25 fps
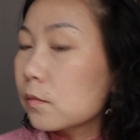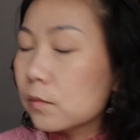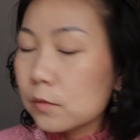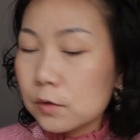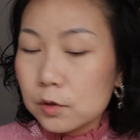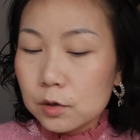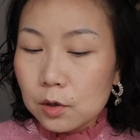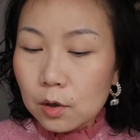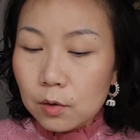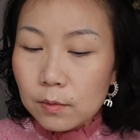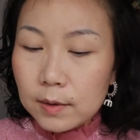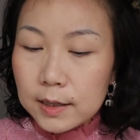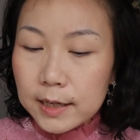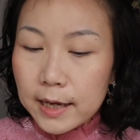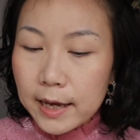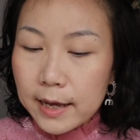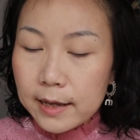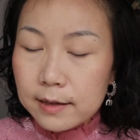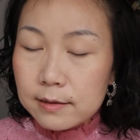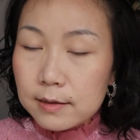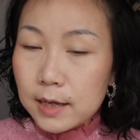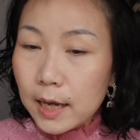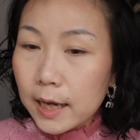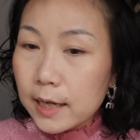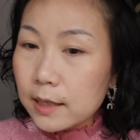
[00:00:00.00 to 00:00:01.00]
So
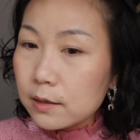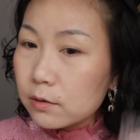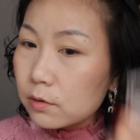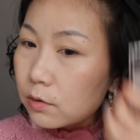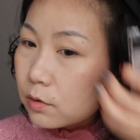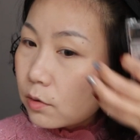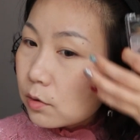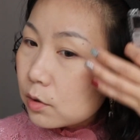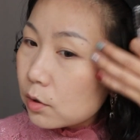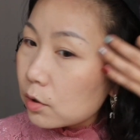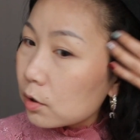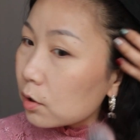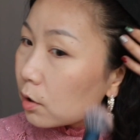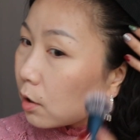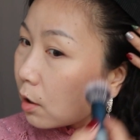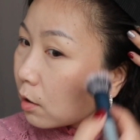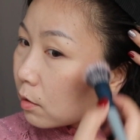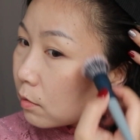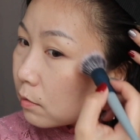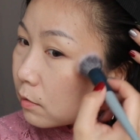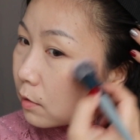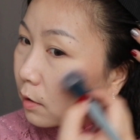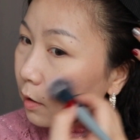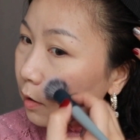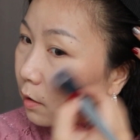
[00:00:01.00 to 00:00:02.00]
again, it's, you
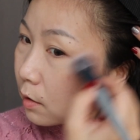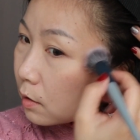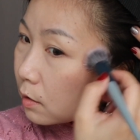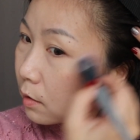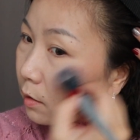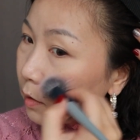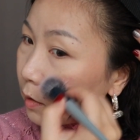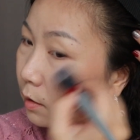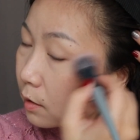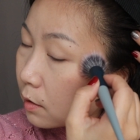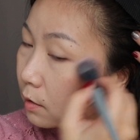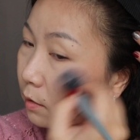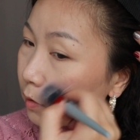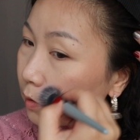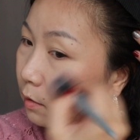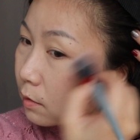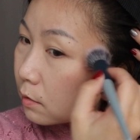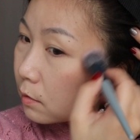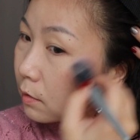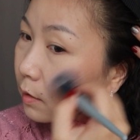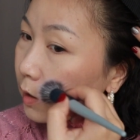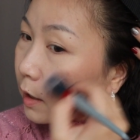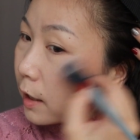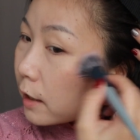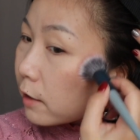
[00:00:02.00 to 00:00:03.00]
know,
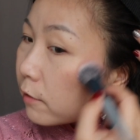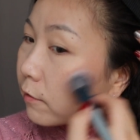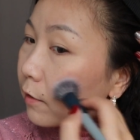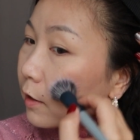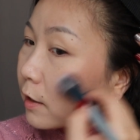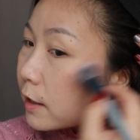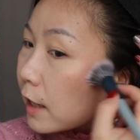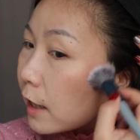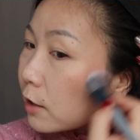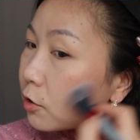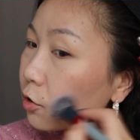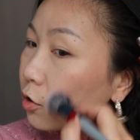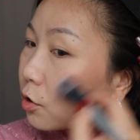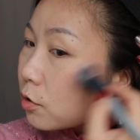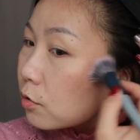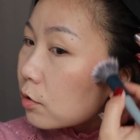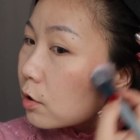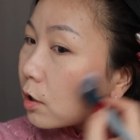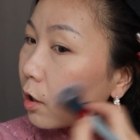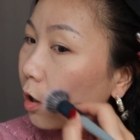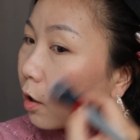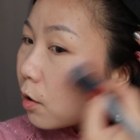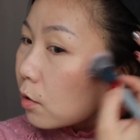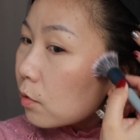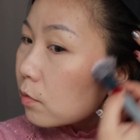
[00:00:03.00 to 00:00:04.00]
give a natural
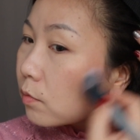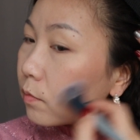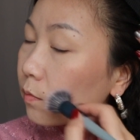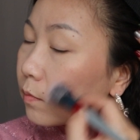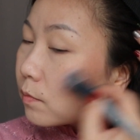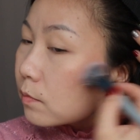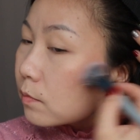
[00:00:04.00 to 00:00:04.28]
glow.